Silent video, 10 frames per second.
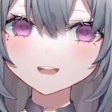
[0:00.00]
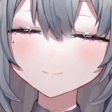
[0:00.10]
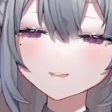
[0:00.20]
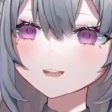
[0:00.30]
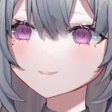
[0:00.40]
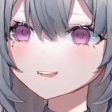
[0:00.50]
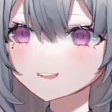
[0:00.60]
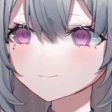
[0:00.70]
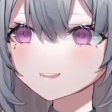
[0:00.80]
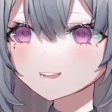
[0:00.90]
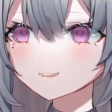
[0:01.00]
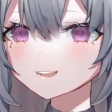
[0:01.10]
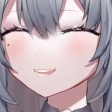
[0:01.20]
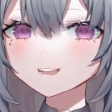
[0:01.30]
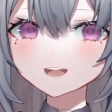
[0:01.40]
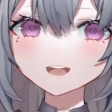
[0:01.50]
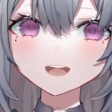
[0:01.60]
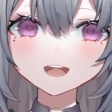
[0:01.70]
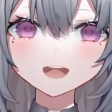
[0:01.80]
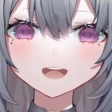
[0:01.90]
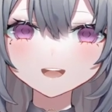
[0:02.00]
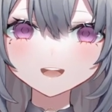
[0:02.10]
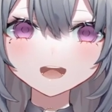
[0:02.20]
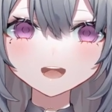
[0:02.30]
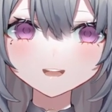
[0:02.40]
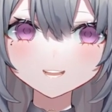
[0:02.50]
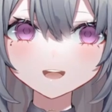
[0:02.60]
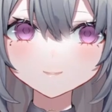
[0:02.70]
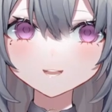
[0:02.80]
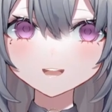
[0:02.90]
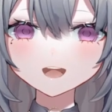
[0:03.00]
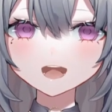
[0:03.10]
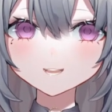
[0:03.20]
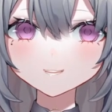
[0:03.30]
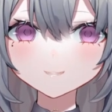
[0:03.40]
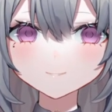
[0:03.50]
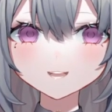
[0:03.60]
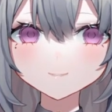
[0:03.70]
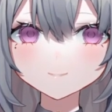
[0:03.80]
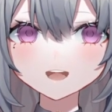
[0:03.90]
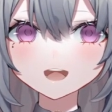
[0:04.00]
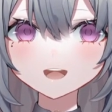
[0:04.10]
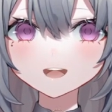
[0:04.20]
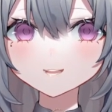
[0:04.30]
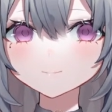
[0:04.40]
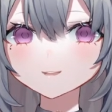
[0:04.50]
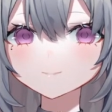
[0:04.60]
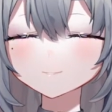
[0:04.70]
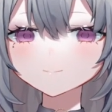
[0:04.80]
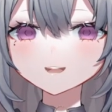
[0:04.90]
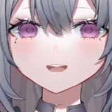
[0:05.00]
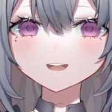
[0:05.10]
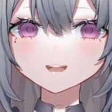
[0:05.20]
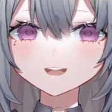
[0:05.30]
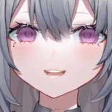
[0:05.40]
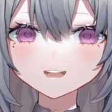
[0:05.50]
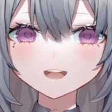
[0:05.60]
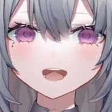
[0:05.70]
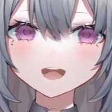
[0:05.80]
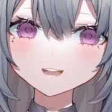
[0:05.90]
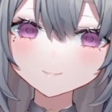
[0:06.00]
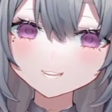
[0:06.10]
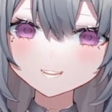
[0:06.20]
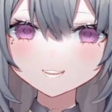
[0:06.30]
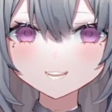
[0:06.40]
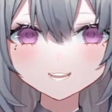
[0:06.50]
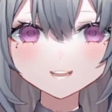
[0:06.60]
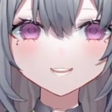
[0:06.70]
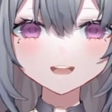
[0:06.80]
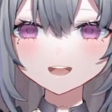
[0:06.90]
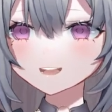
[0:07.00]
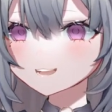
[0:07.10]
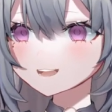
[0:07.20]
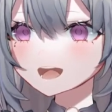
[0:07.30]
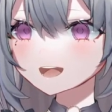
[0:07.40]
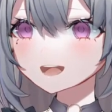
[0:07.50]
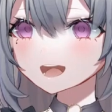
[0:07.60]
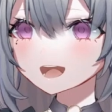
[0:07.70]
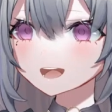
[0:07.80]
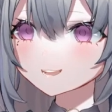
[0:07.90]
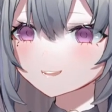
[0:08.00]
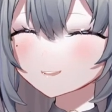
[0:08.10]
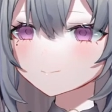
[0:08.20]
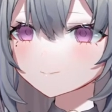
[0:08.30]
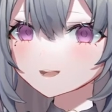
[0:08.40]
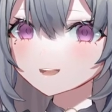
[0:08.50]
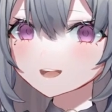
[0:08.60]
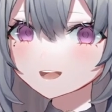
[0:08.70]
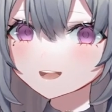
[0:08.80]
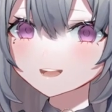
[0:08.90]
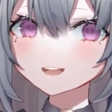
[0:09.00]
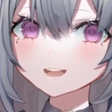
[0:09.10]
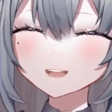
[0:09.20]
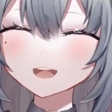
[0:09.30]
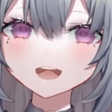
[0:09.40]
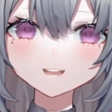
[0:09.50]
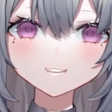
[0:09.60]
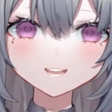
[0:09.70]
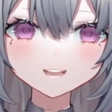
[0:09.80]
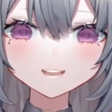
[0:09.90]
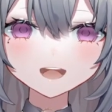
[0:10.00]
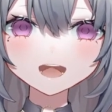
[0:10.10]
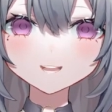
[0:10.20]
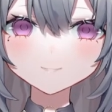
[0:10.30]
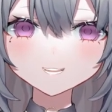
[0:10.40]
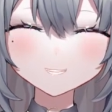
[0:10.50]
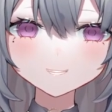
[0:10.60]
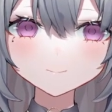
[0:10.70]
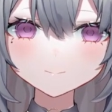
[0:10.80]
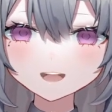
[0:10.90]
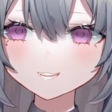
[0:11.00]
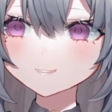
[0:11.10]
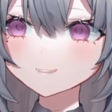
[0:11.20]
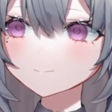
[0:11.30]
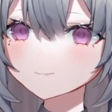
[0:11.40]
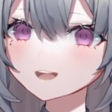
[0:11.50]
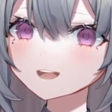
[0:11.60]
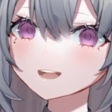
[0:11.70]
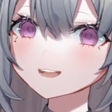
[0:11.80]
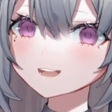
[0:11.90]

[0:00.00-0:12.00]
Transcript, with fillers: I'm nervous. I'm nervous. And then uh, everything kind of just went away like when stream started because I was like, oh, we're just, you know, it's like just hanging out. No biggie. It was a good time too. We were being stupid.